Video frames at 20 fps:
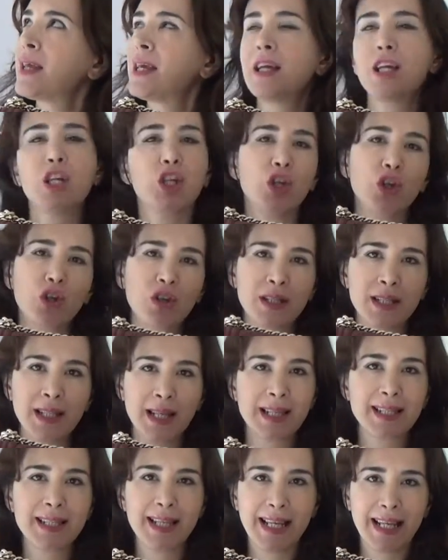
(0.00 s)

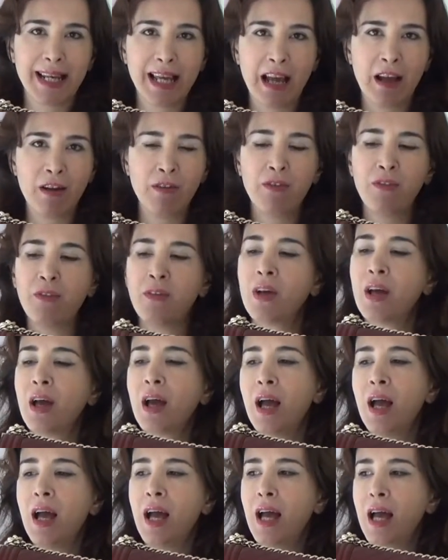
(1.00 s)
unisex enough,
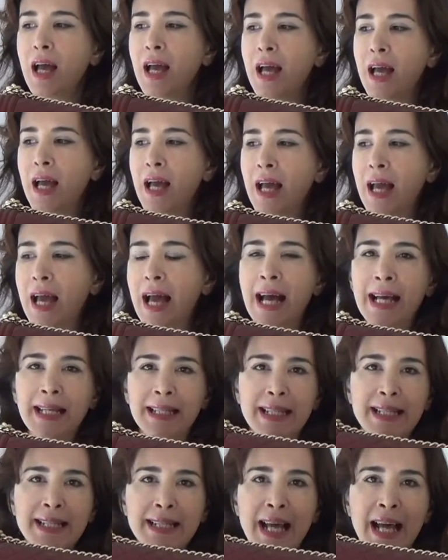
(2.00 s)
I
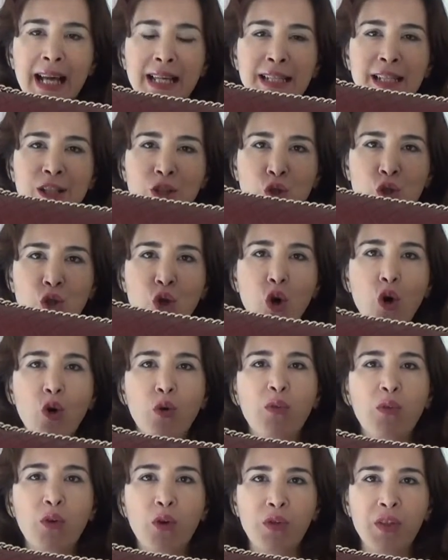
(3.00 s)
decided to go
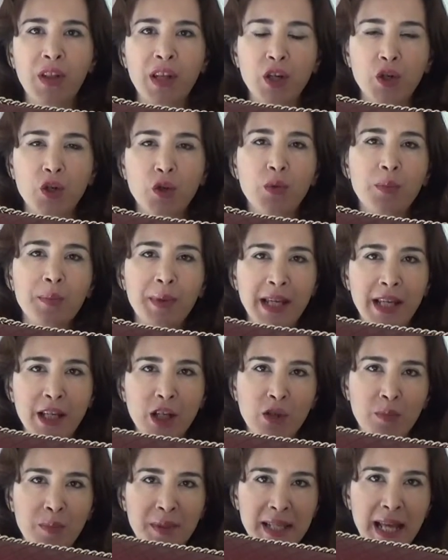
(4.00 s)
for the new
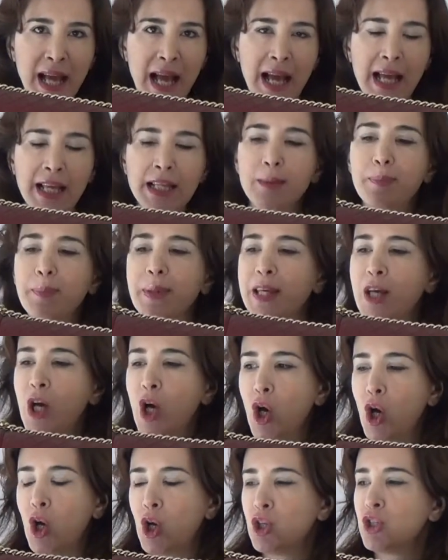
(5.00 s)
medium size
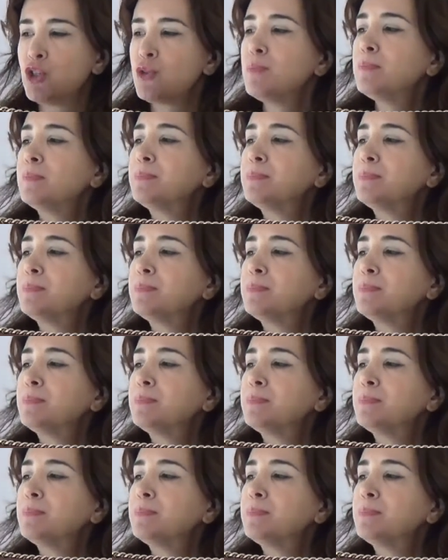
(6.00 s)
because